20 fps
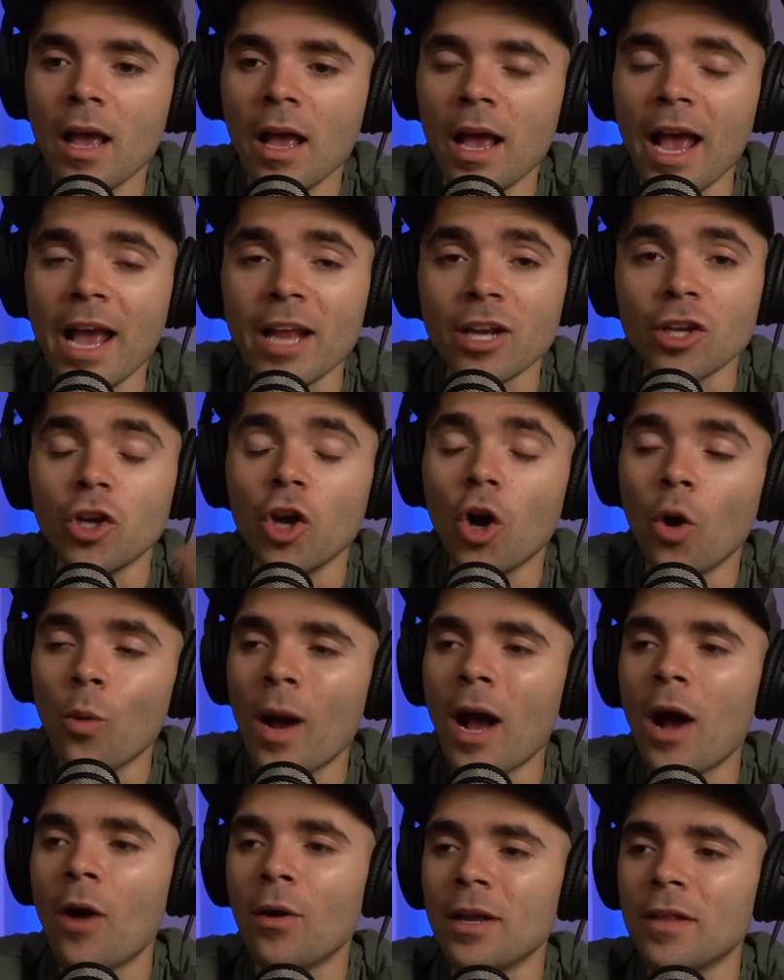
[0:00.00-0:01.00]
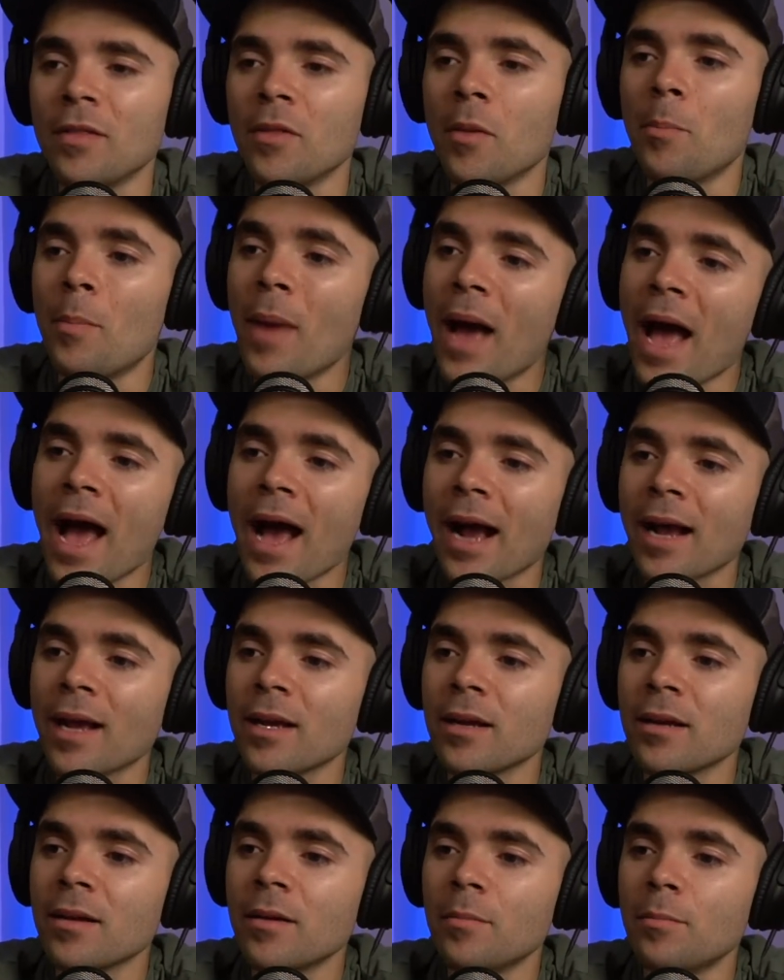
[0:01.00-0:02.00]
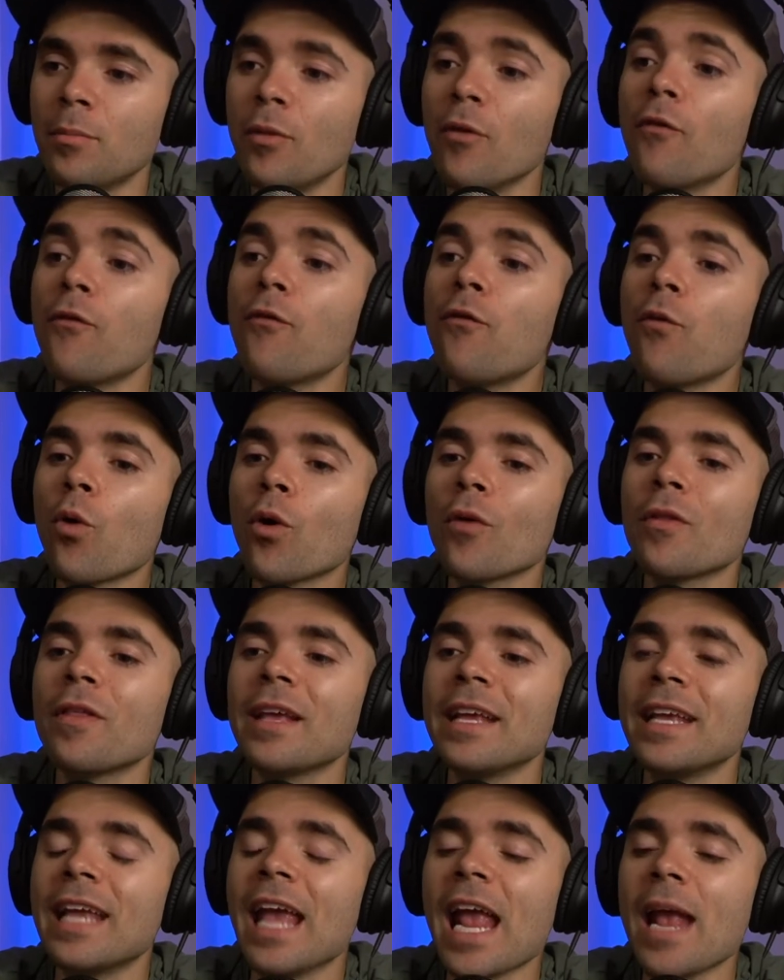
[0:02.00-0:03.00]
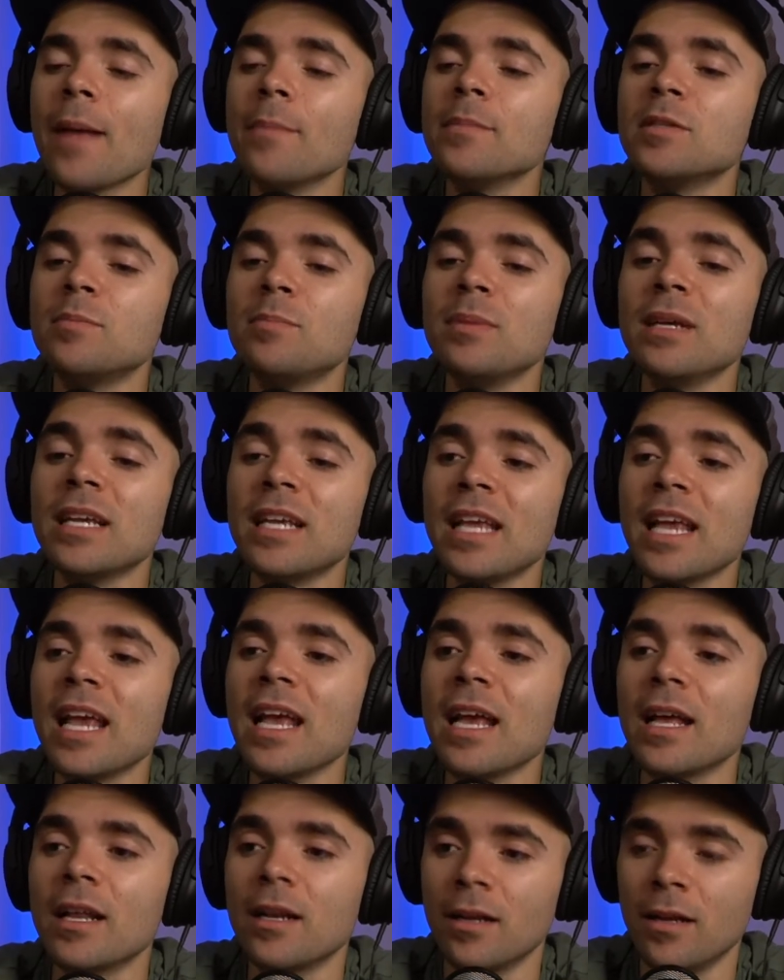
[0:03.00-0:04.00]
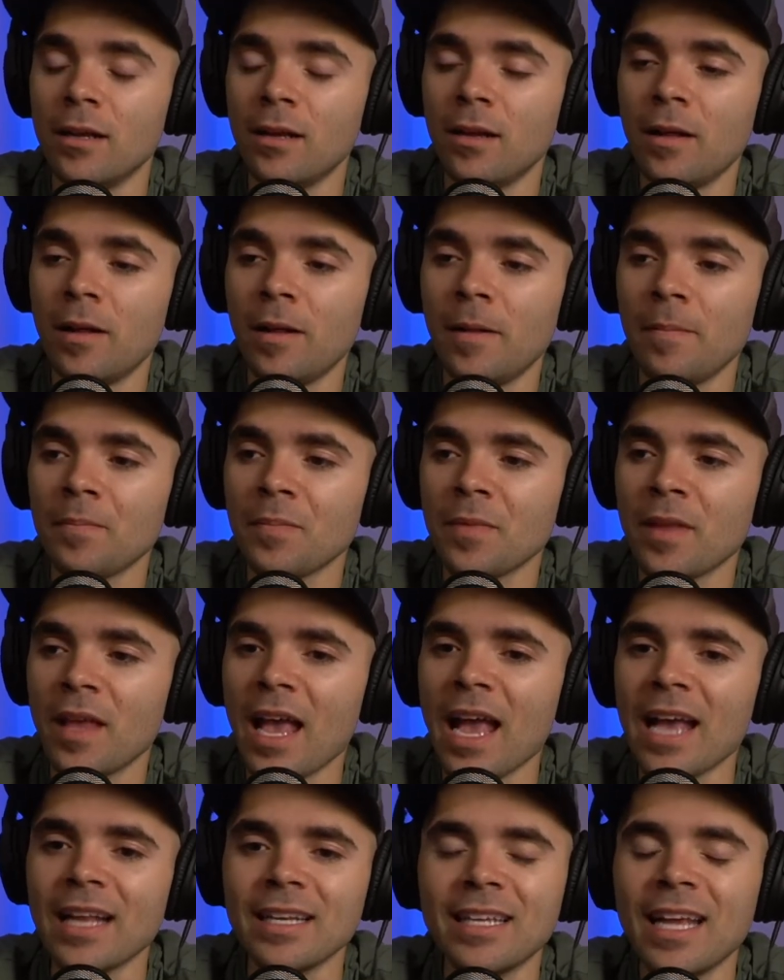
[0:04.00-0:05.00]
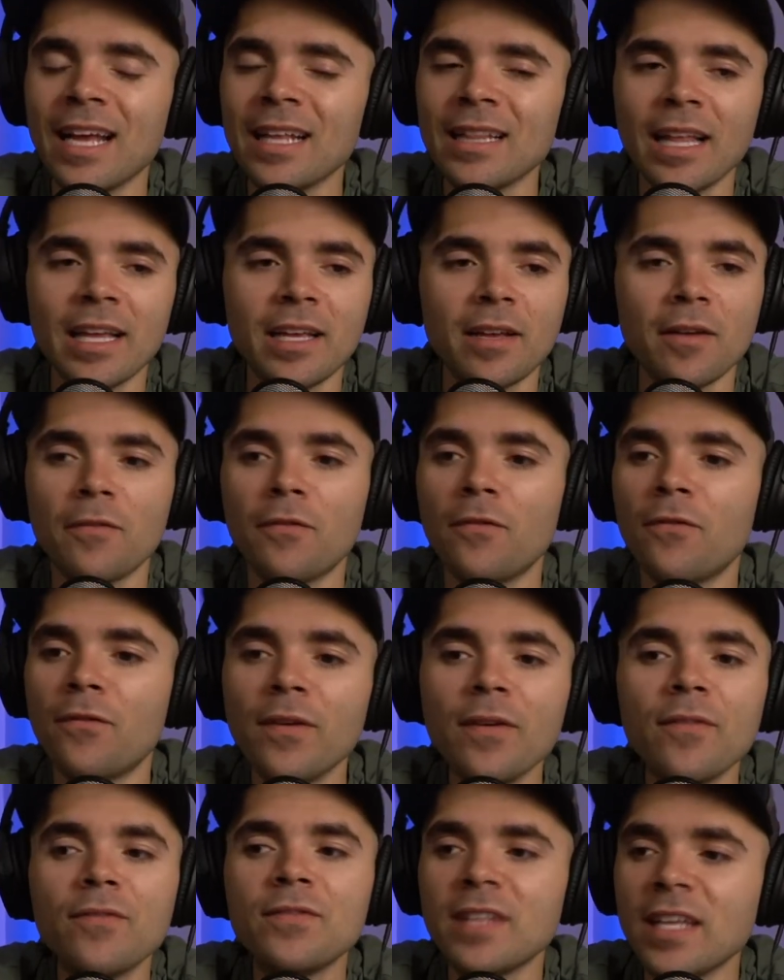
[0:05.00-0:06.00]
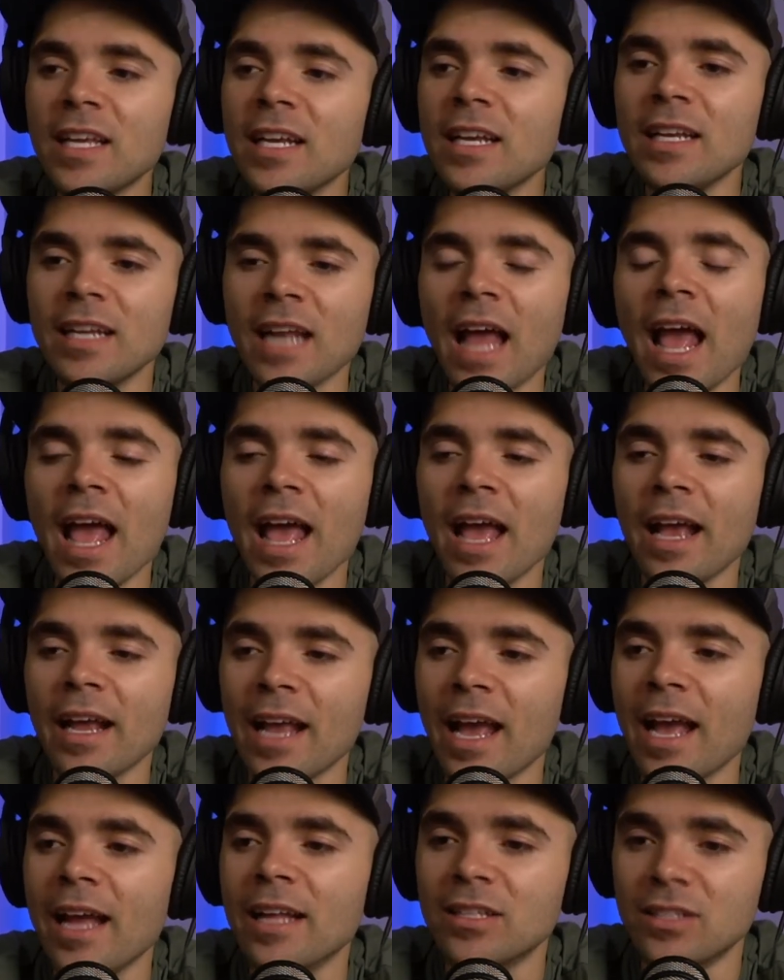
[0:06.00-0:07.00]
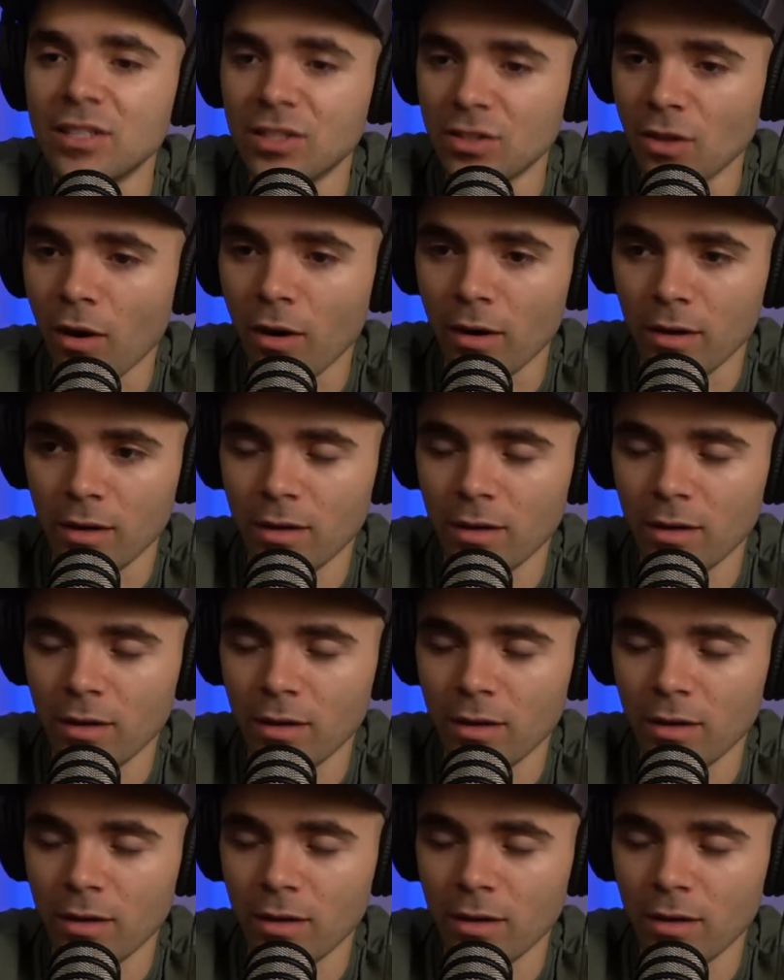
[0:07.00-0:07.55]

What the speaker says: and go out in the back before the games begin and get like a 15 egg head start.